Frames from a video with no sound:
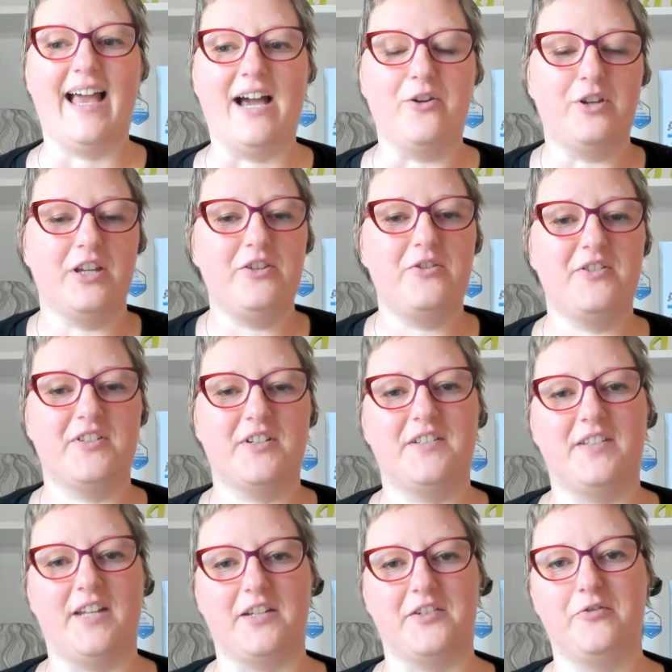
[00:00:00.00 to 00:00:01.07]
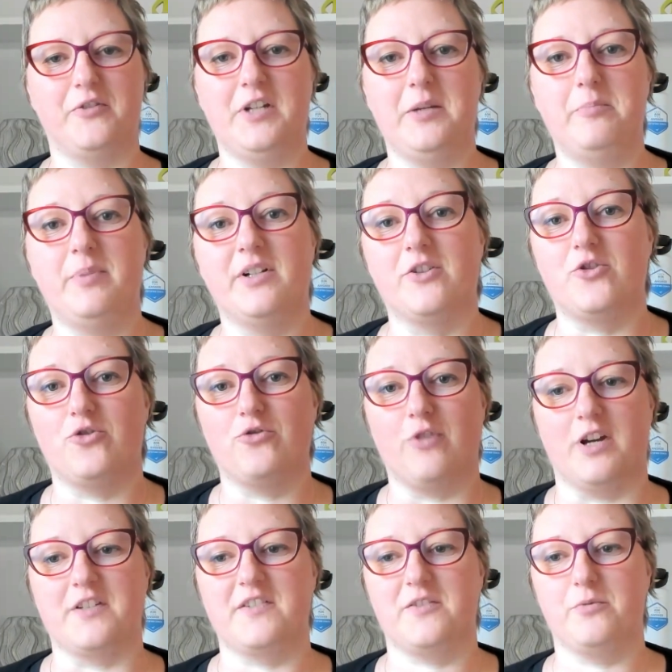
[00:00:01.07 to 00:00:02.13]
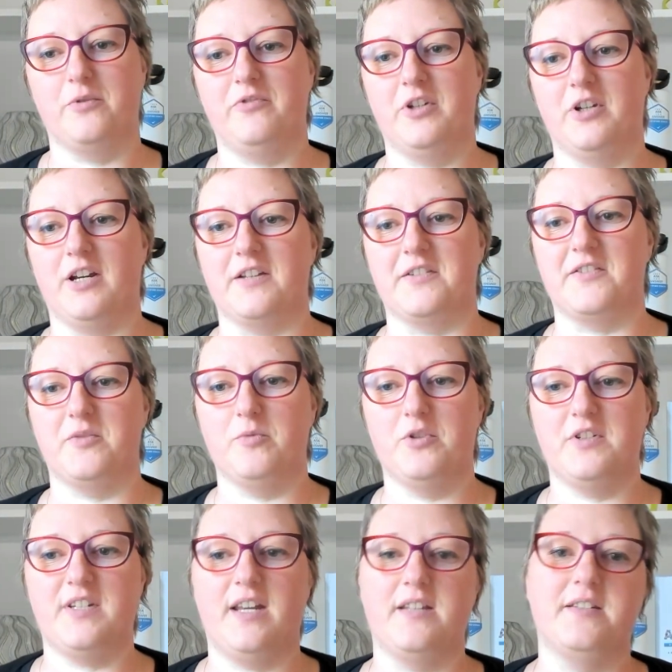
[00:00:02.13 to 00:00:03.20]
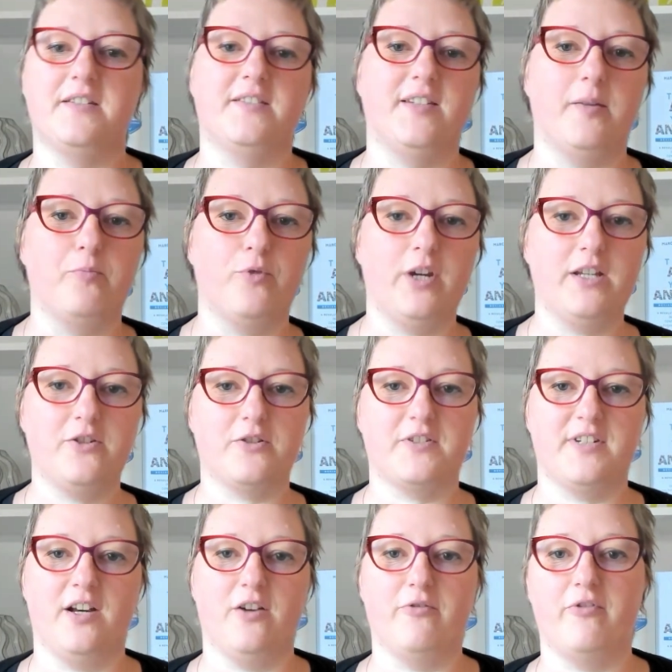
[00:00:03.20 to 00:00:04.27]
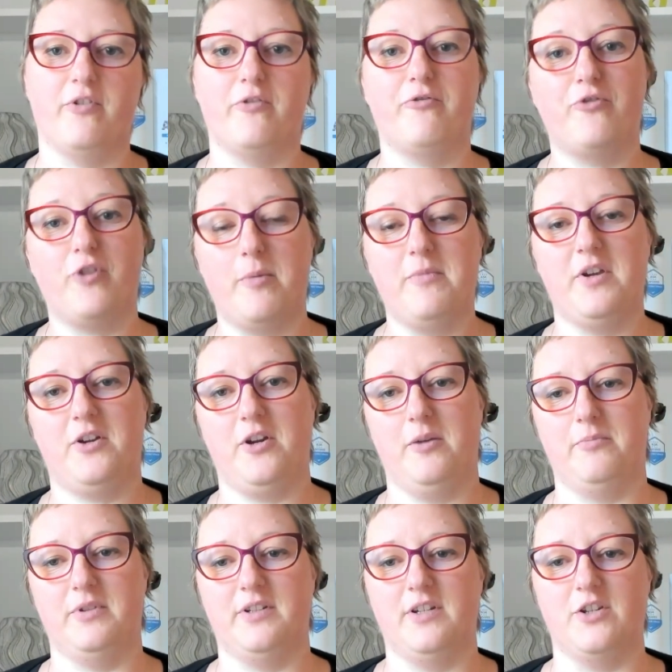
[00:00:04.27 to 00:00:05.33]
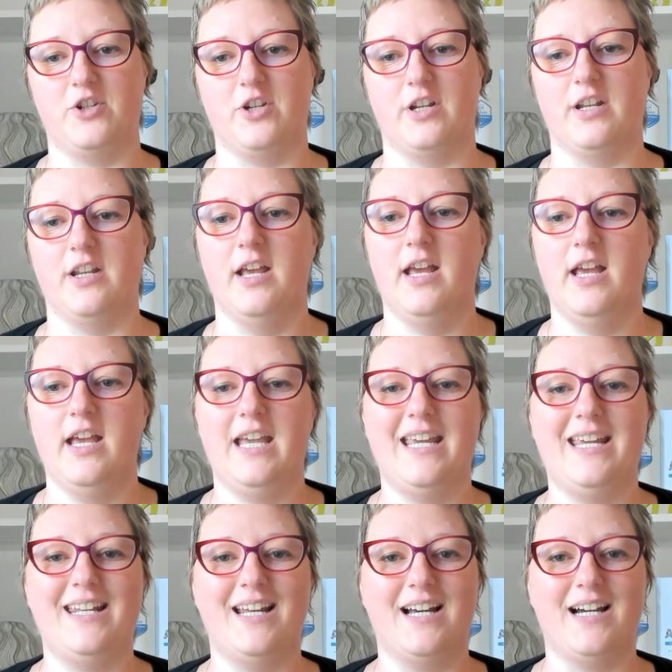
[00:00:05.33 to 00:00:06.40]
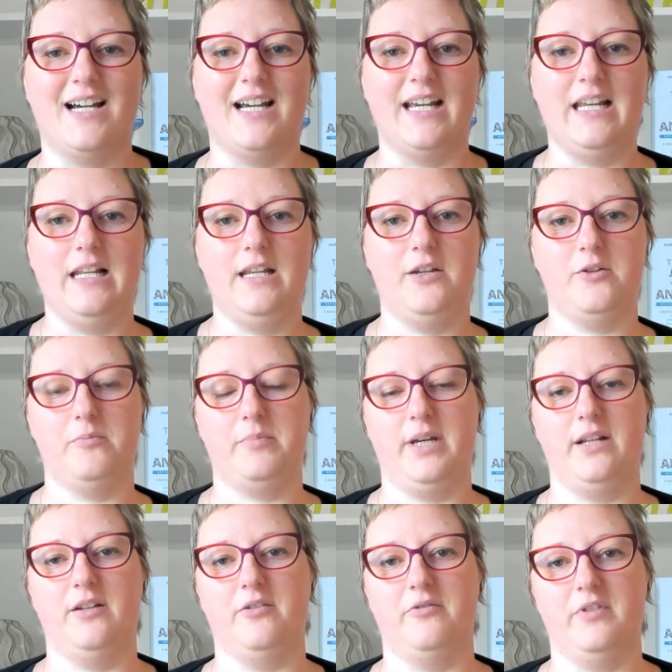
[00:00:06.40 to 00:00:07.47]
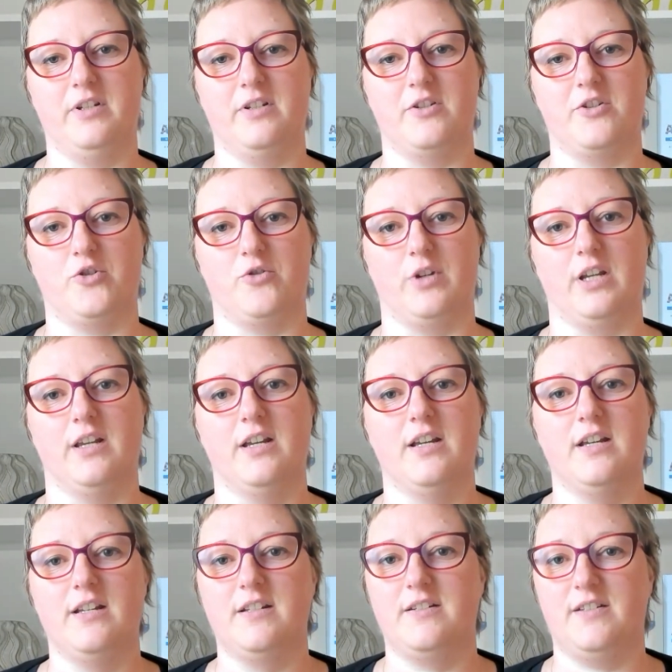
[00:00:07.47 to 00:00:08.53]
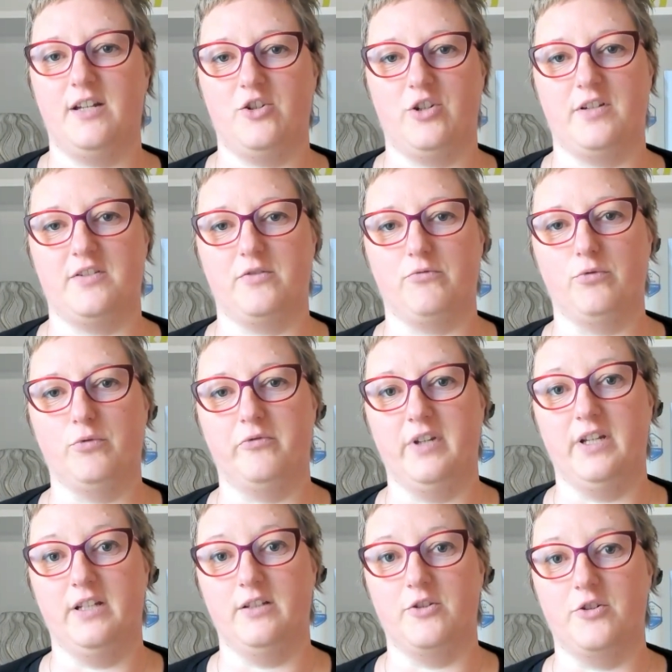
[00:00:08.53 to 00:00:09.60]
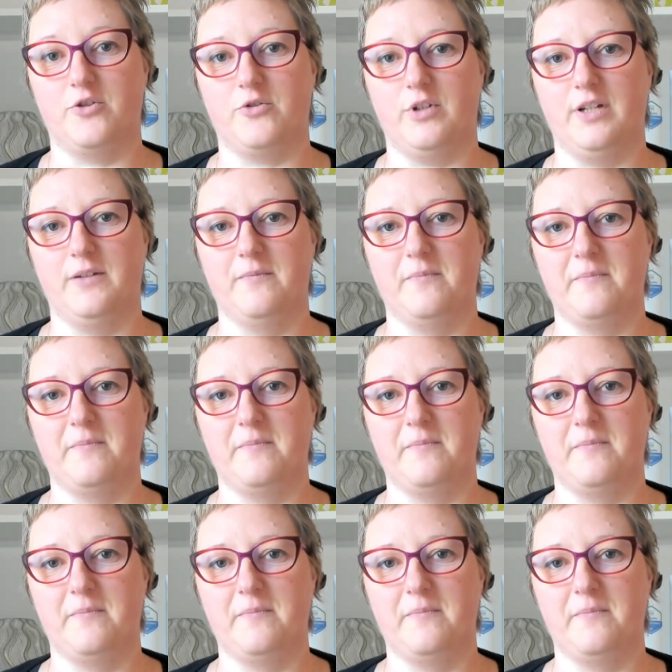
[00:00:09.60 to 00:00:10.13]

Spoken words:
How can you successfully build trust with your customers and separate yourself from the competition in a highly competitive industry such as the roofing industry?